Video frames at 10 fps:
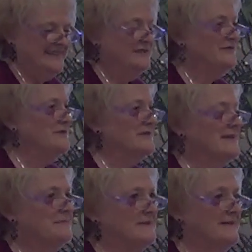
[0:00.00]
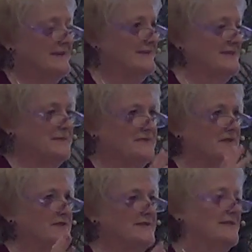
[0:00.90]
The first couple days he was
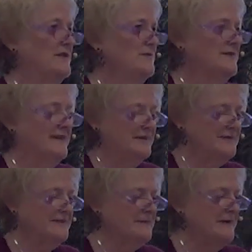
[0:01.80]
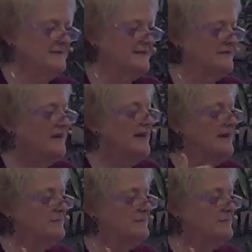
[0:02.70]
very slow and not responsive,